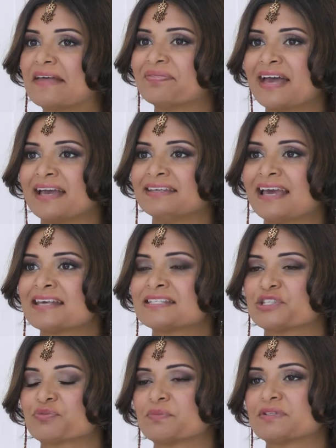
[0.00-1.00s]
get that
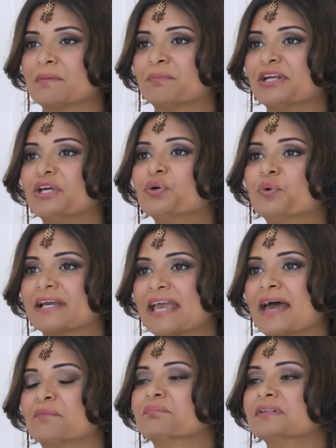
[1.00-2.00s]
yes, it's from somebody who,
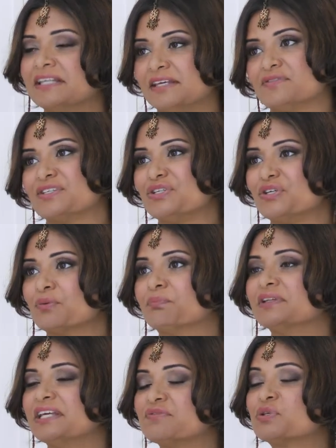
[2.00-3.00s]
again, believes in you,
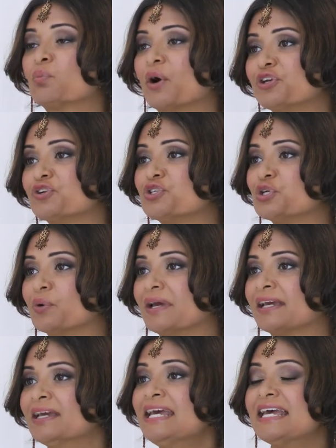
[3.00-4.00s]
believes in what you're
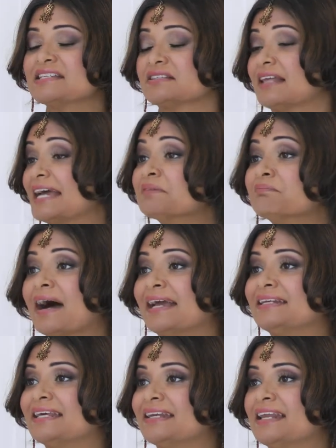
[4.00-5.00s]
doing, is
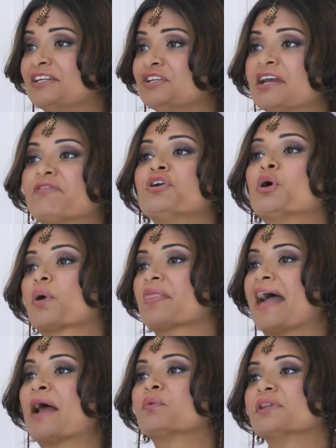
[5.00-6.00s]
like-minded, and you never know where
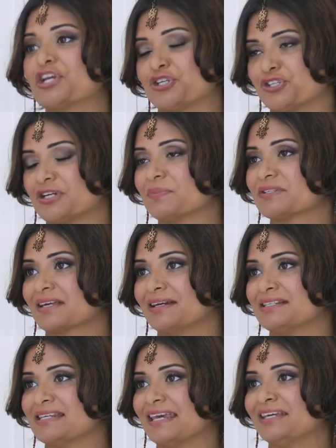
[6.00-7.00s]
that relationship is going
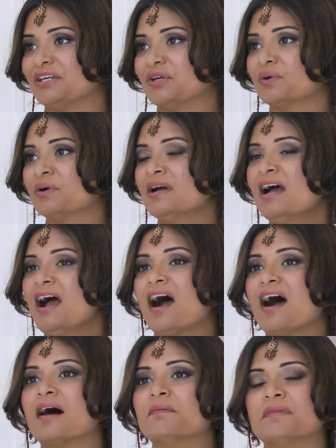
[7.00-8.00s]
to take you.
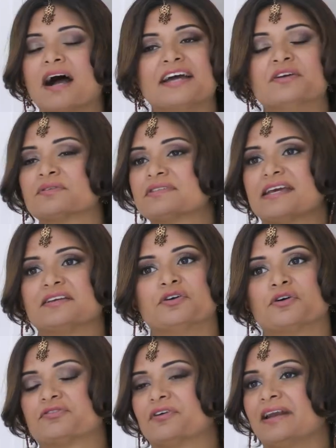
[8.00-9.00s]
I don't take
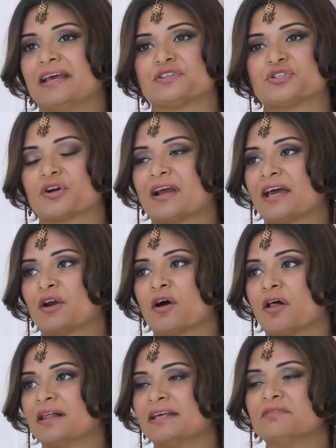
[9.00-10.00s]
no for an answer at
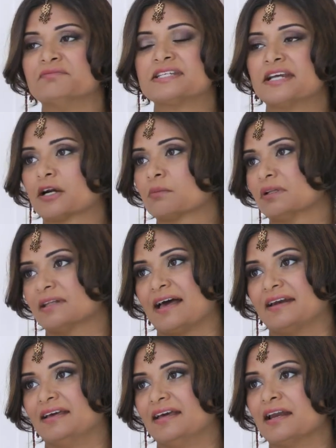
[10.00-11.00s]
all, and I'm terrible
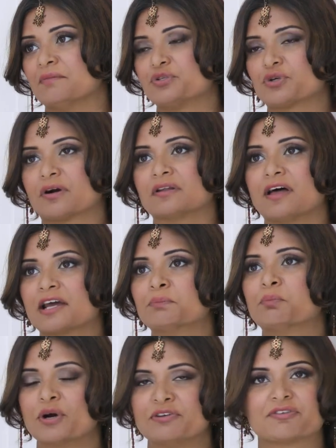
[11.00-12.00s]
at it, and I'm sure a lot of
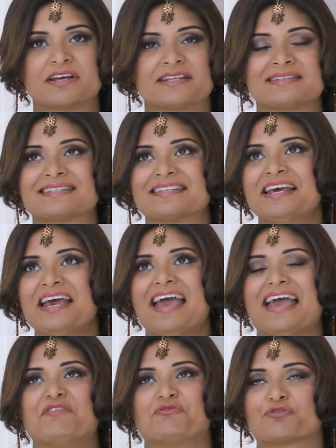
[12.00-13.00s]
boyfriends
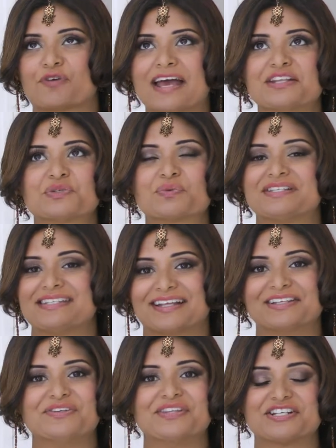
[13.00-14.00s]
and friends would
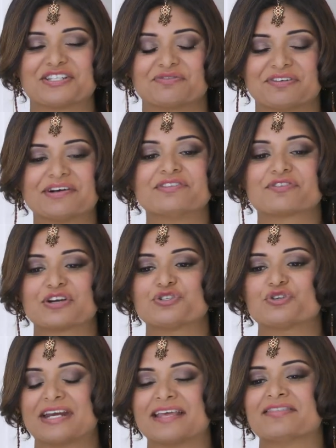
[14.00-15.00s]
tell you that it's a very
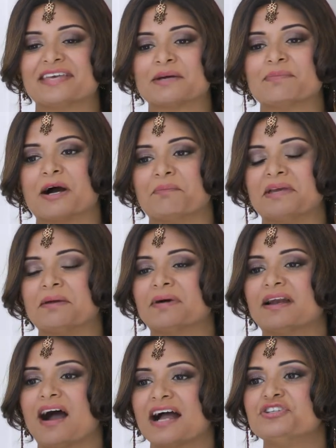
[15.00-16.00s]
frustrating thing about me,
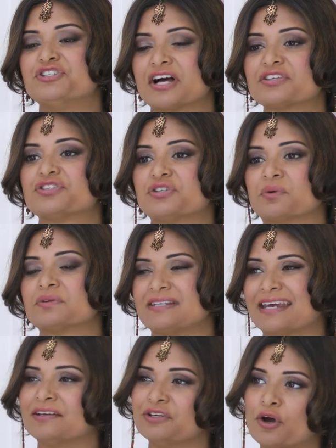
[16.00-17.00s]
but I just don't
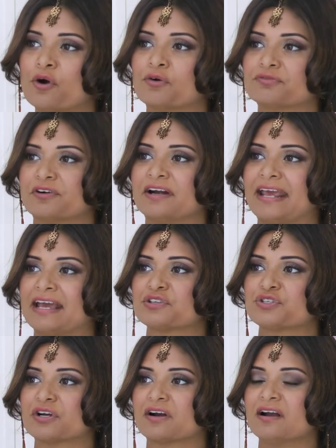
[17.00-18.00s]
take no for an
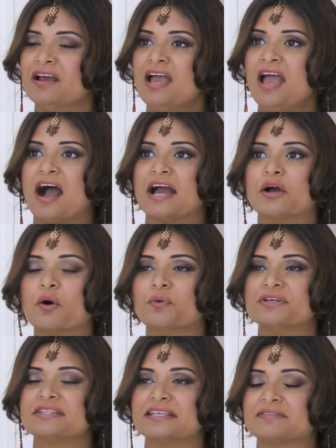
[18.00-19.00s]
answer. I
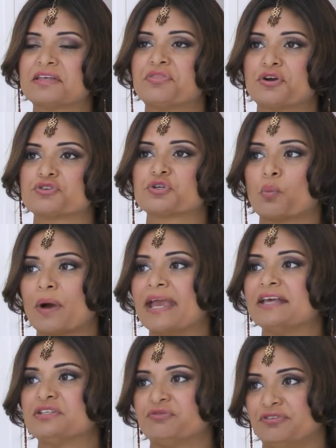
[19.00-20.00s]
always think that there's a
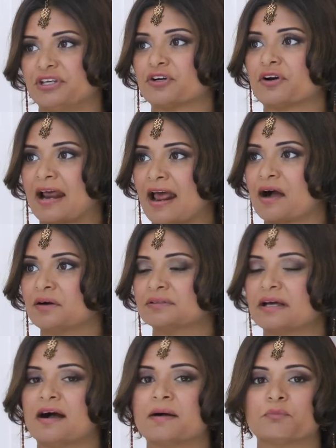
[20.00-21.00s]
way to figure out.
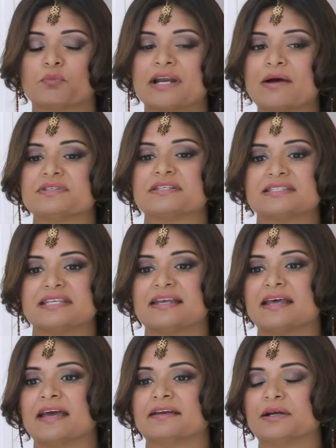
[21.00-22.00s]
When I was at
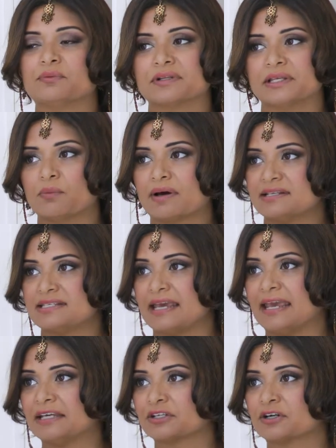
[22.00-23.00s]
CNN, I really wanted to
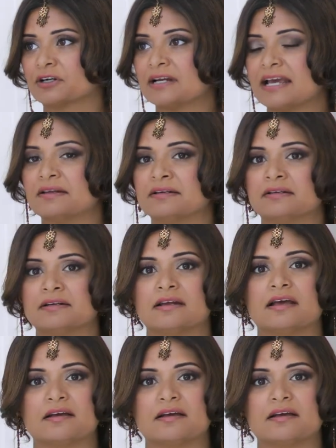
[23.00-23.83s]
anchor, and